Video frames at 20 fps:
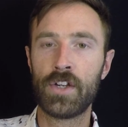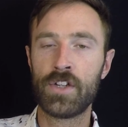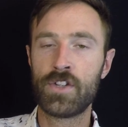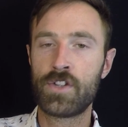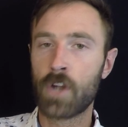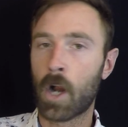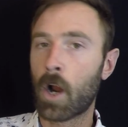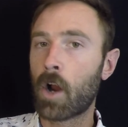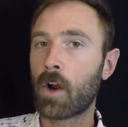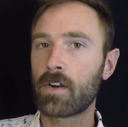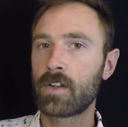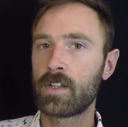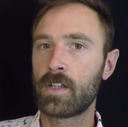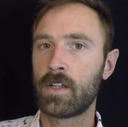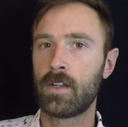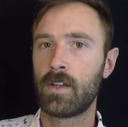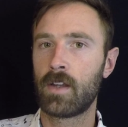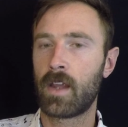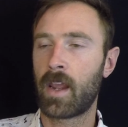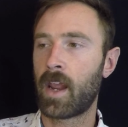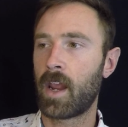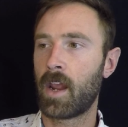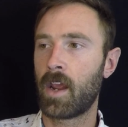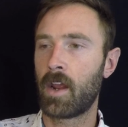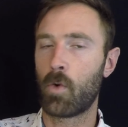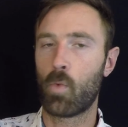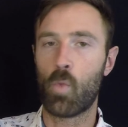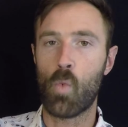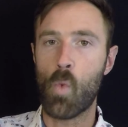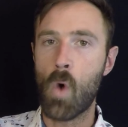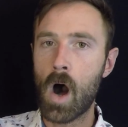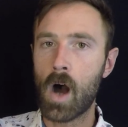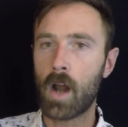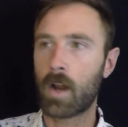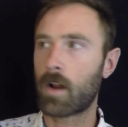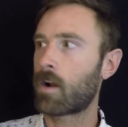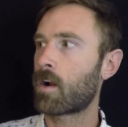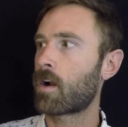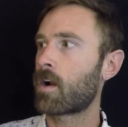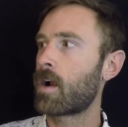dirt and
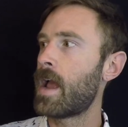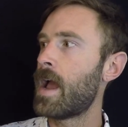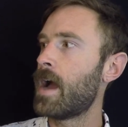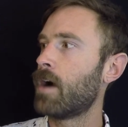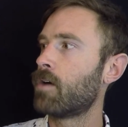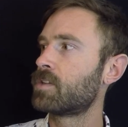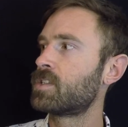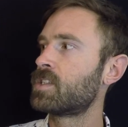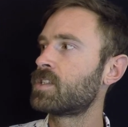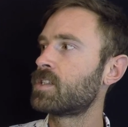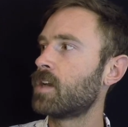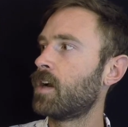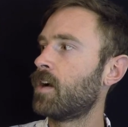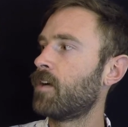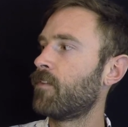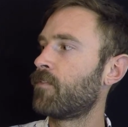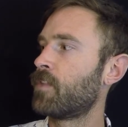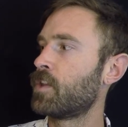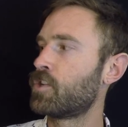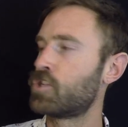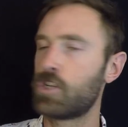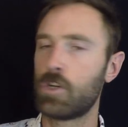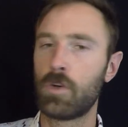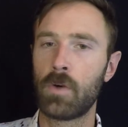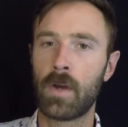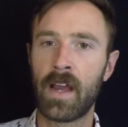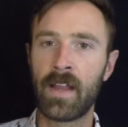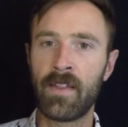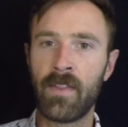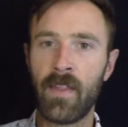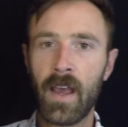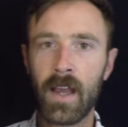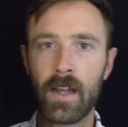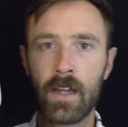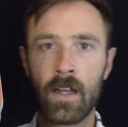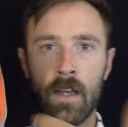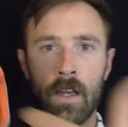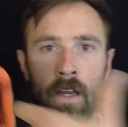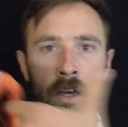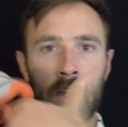water out of the shoe. And
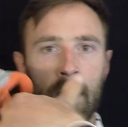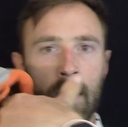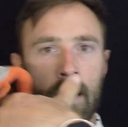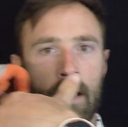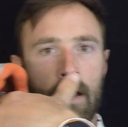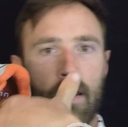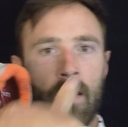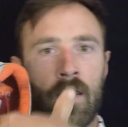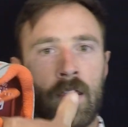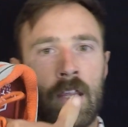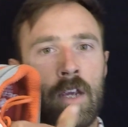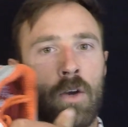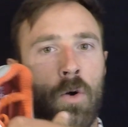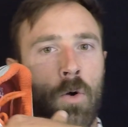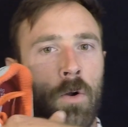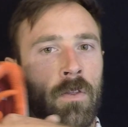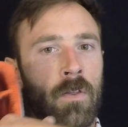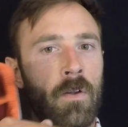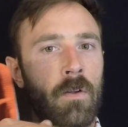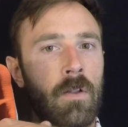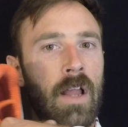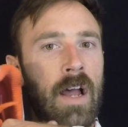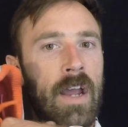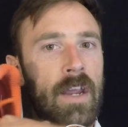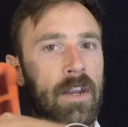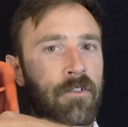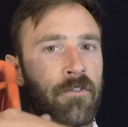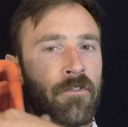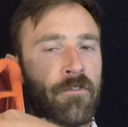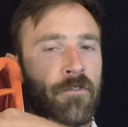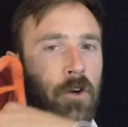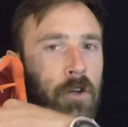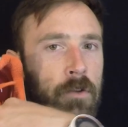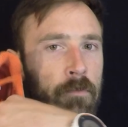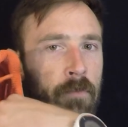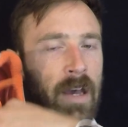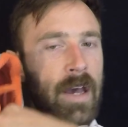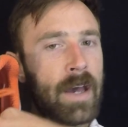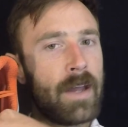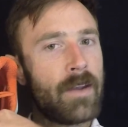then the Ortholite
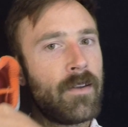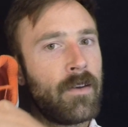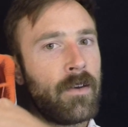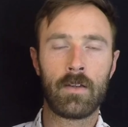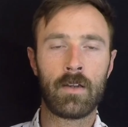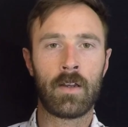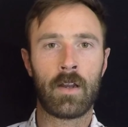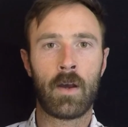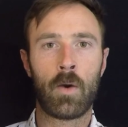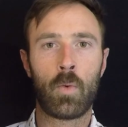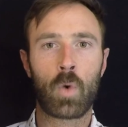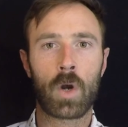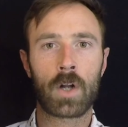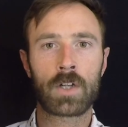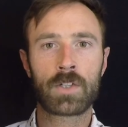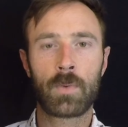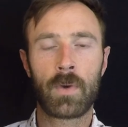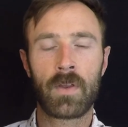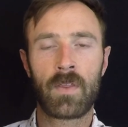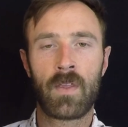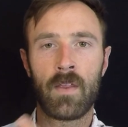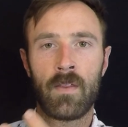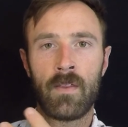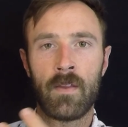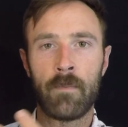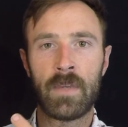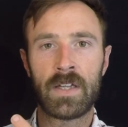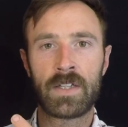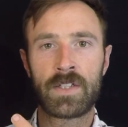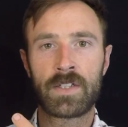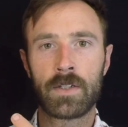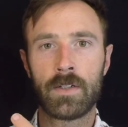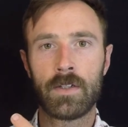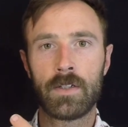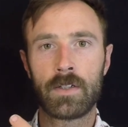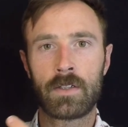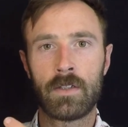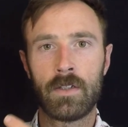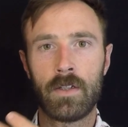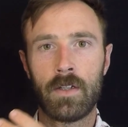footbed, works with the
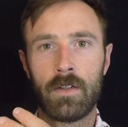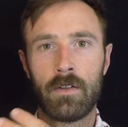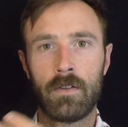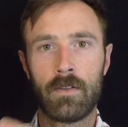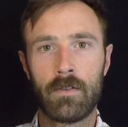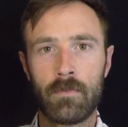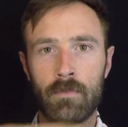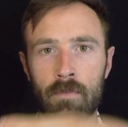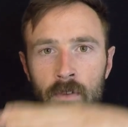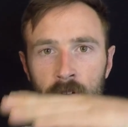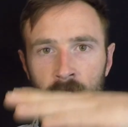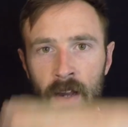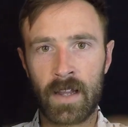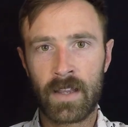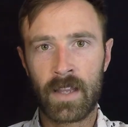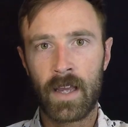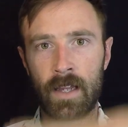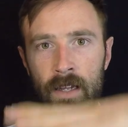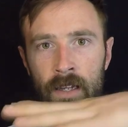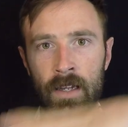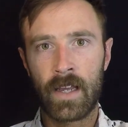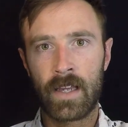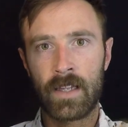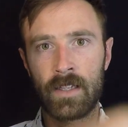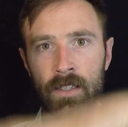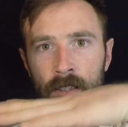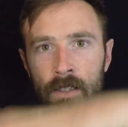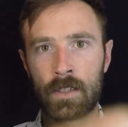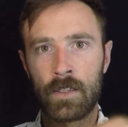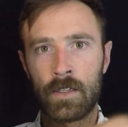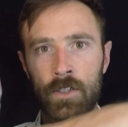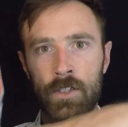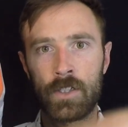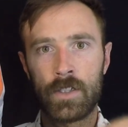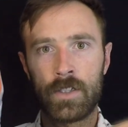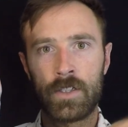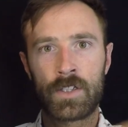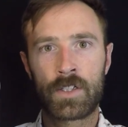midsole to provide that nice cushioned